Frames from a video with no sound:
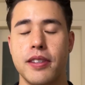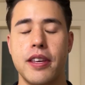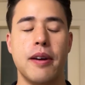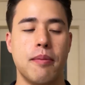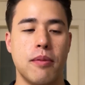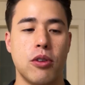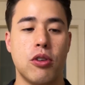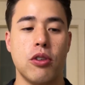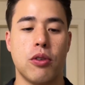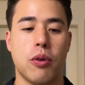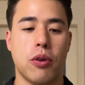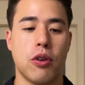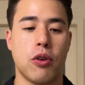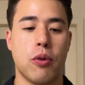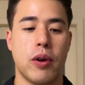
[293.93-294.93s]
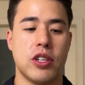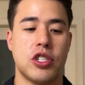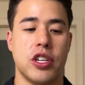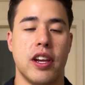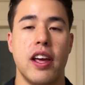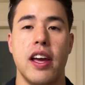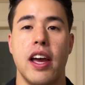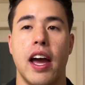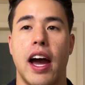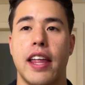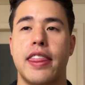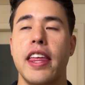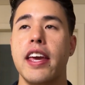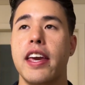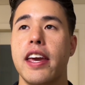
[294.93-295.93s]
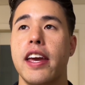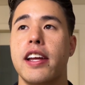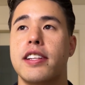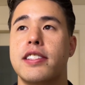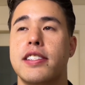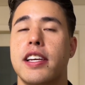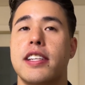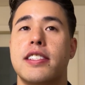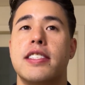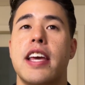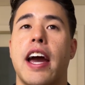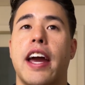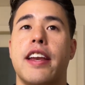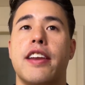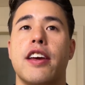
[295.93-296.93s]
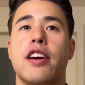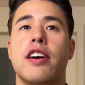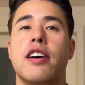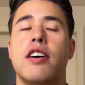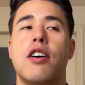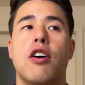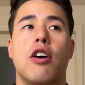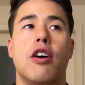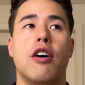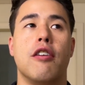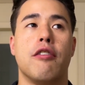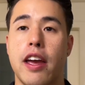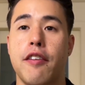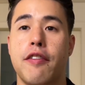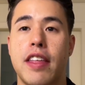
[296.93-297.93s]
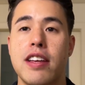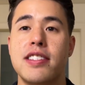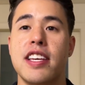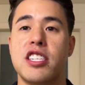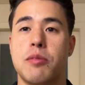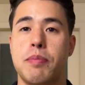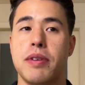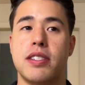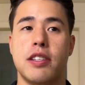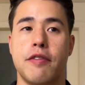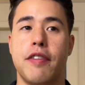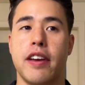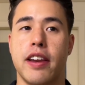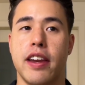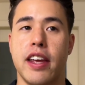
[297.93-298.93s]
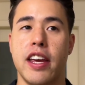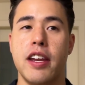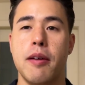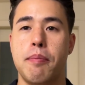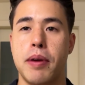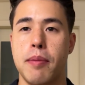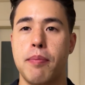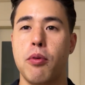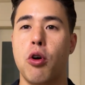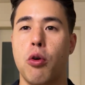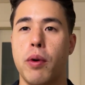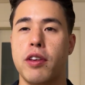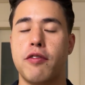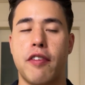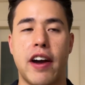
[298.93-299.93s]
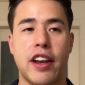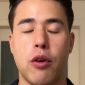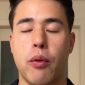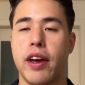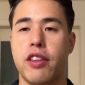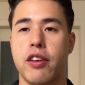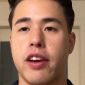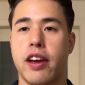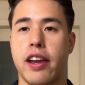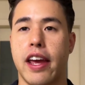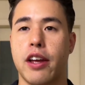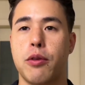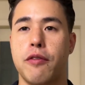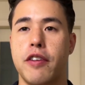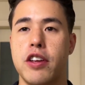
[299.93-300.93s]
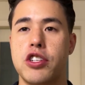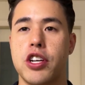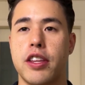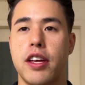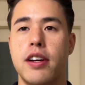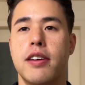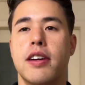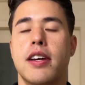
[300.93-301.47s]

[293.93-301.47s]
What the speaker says: Yep, good question. I think it's the idea of, if there's a specific need, people always find a way to connect with each other,